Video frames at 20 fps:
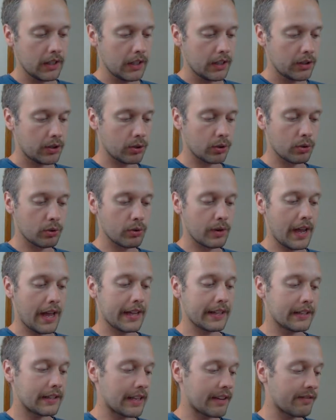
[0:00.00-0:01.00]
So
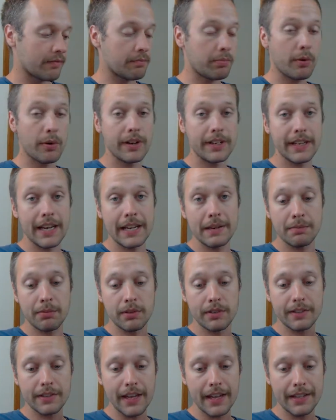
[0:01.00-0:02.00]
at
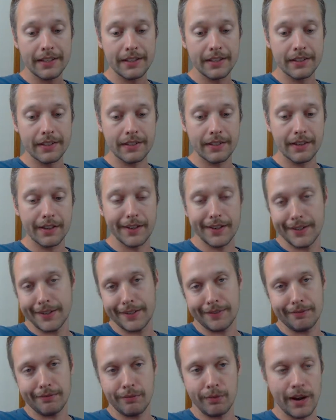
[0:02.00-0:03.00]
7.8%, it's like
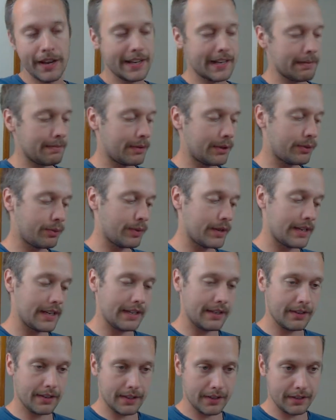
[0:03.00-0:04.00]
right in
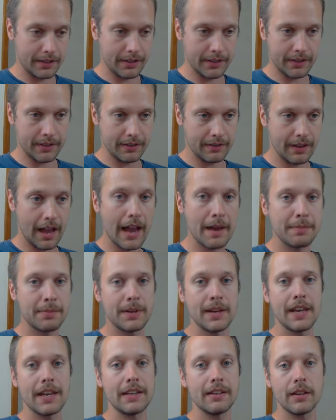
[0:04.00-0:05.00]
between
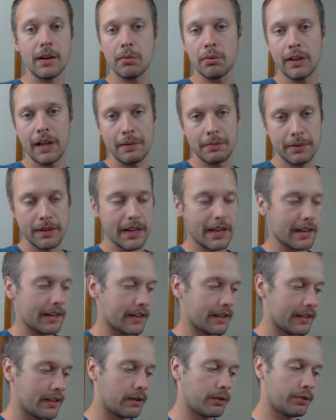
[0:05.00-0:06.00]
IPA and double
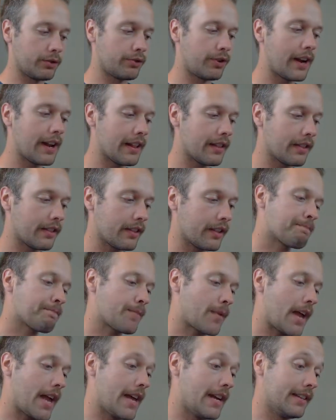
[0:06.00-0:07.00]
IPA, strength,
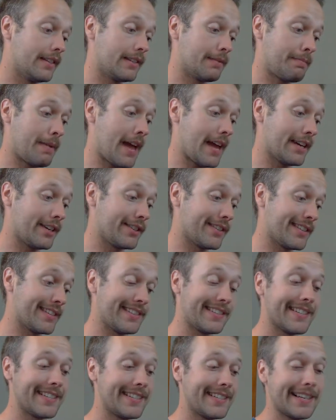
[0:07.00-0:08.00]
and it's packaged in a
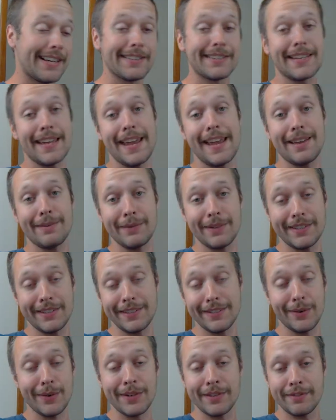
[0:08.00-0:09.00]
16-ounce can, which
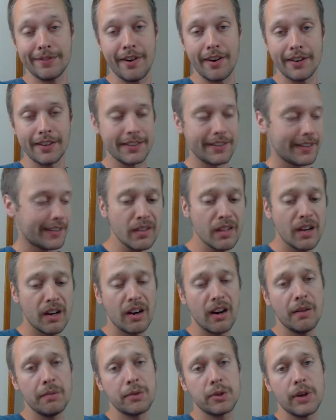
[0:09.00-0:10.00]
is always fun.
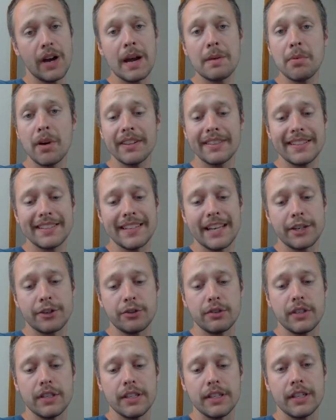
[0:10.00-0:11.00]
So I bought this
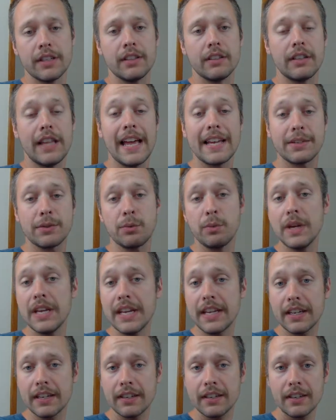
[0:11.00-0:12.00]
actually last
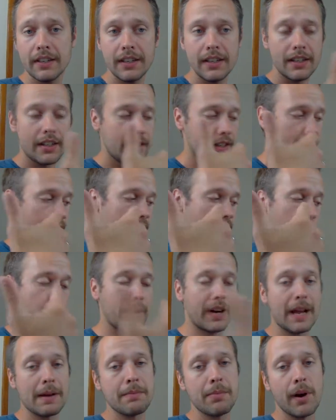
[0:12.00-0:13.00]
week.
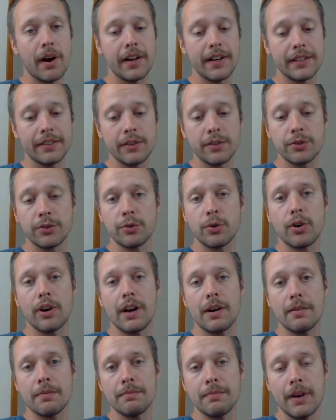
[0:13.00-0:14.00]
When I bought it, the store
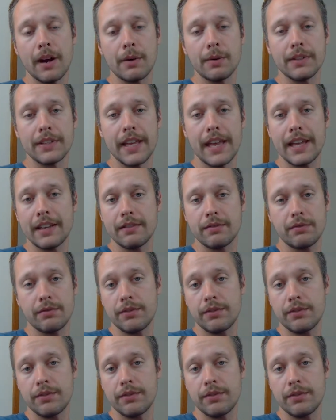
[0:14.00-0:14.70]
I was at,